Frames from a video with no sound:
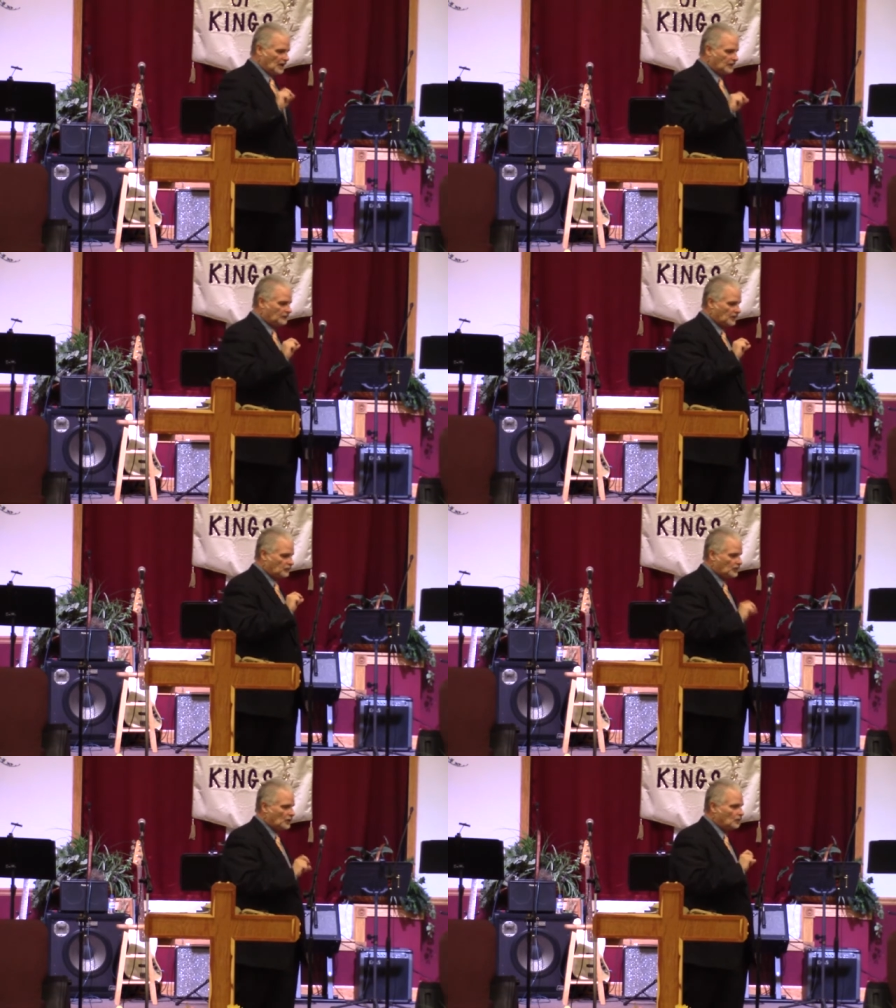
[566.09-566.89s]
if,
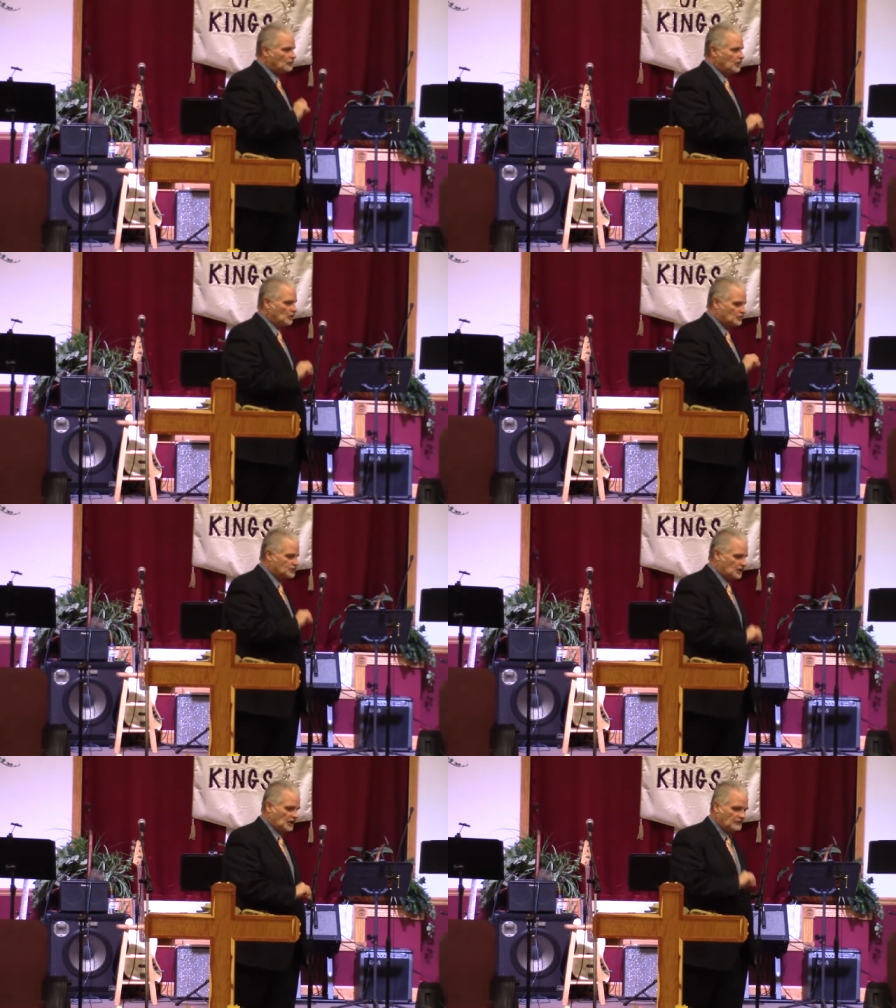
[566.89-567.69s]
if we don't deal with
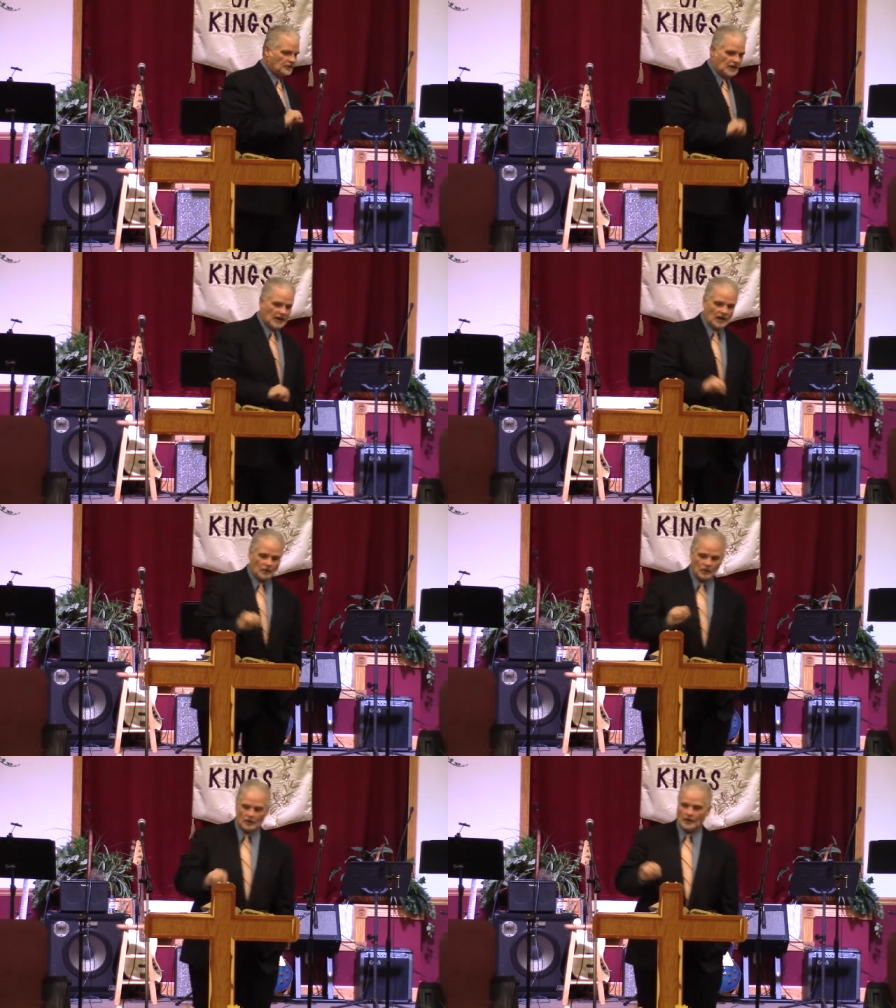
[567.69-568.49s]
slavery now,
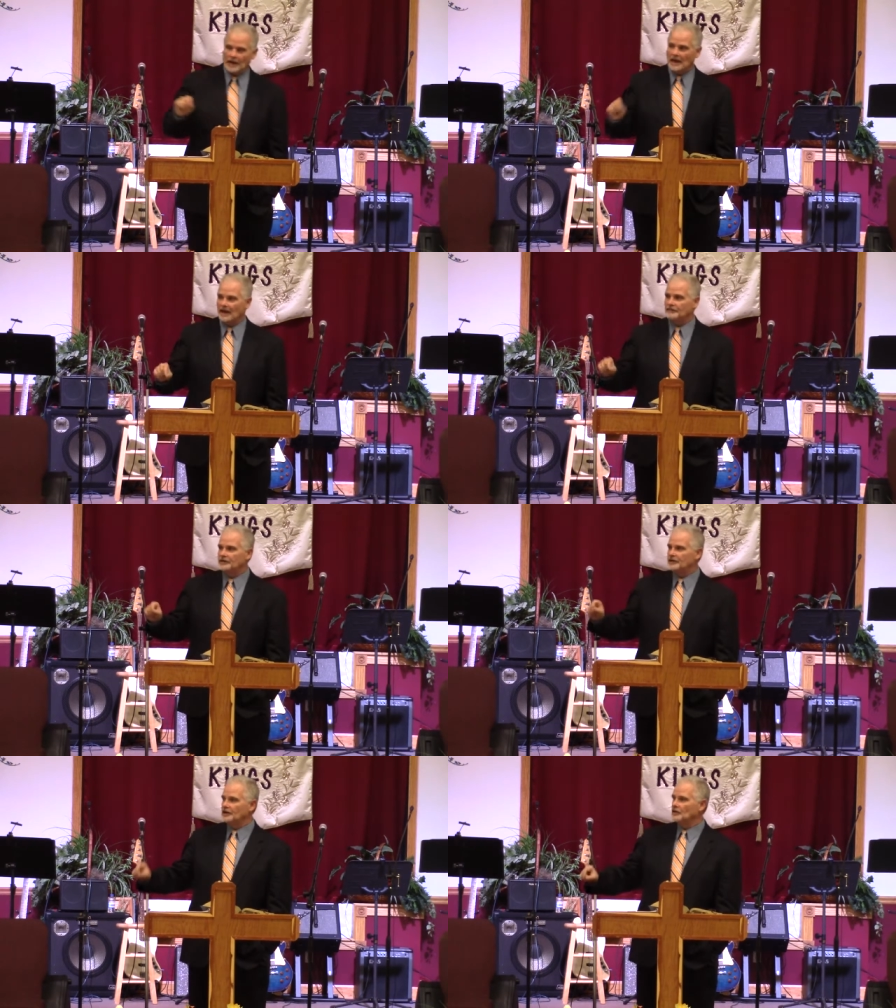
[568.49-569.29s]
we're going to have
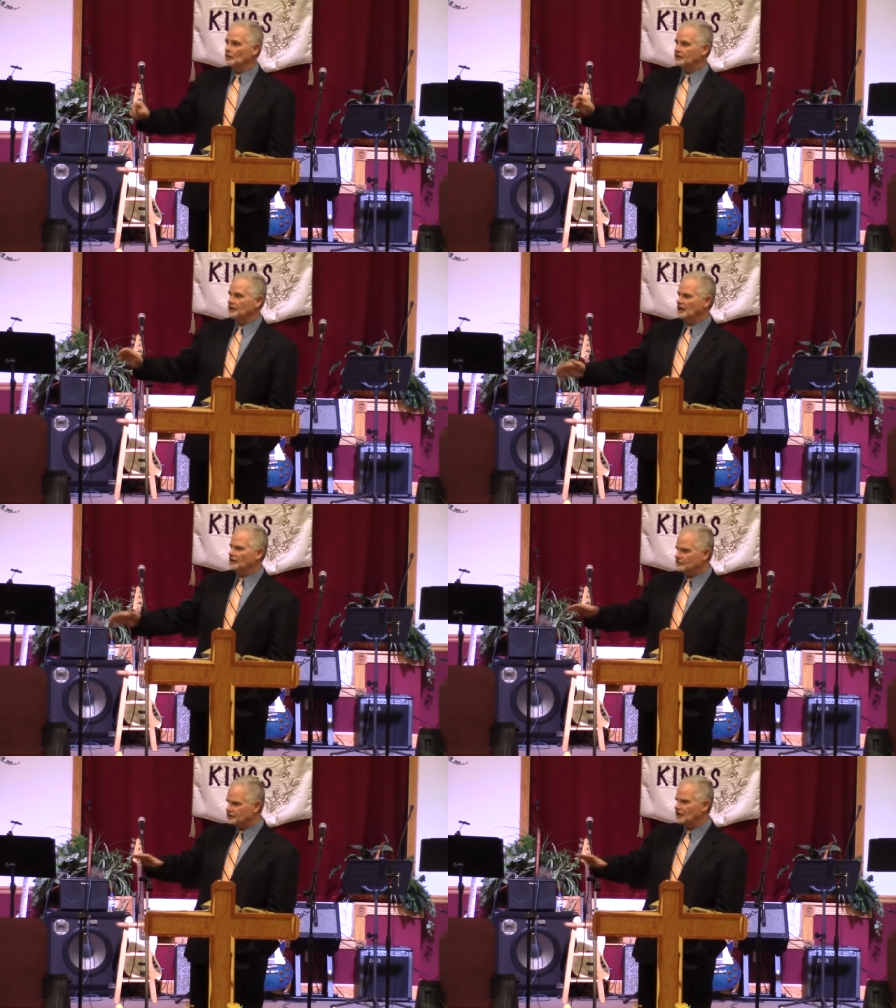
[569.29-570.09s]
to deal with it
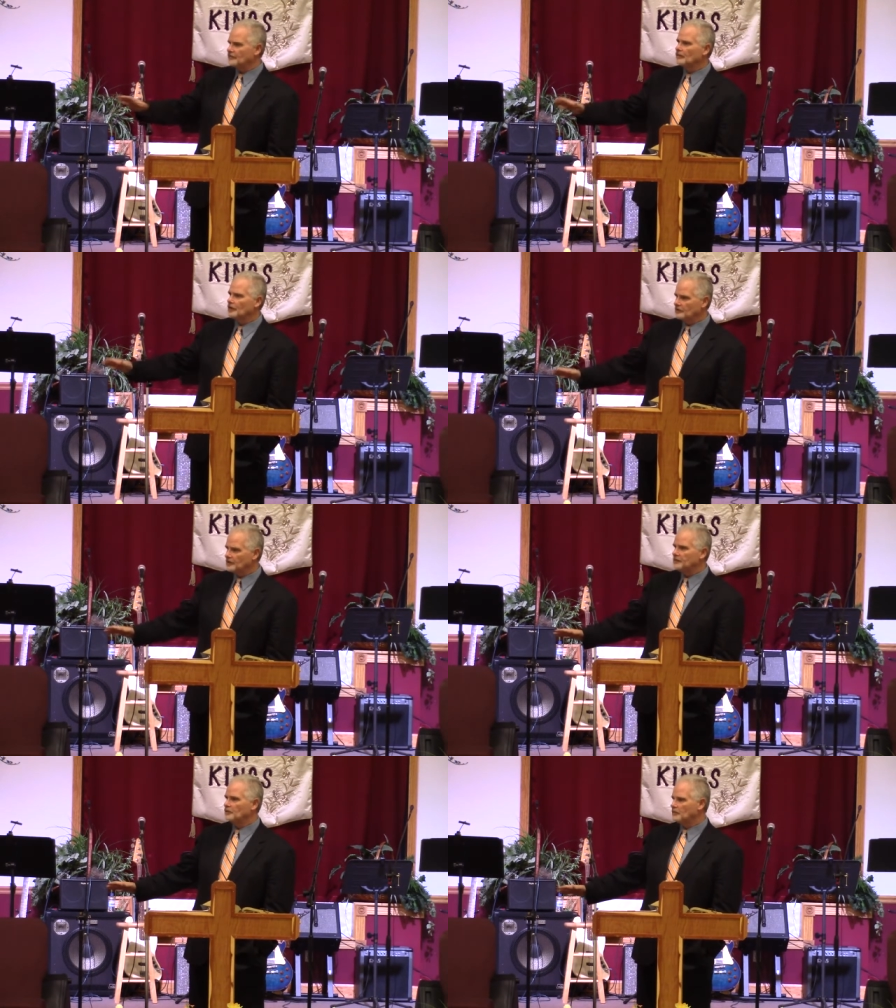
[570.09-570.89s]
later. And several other people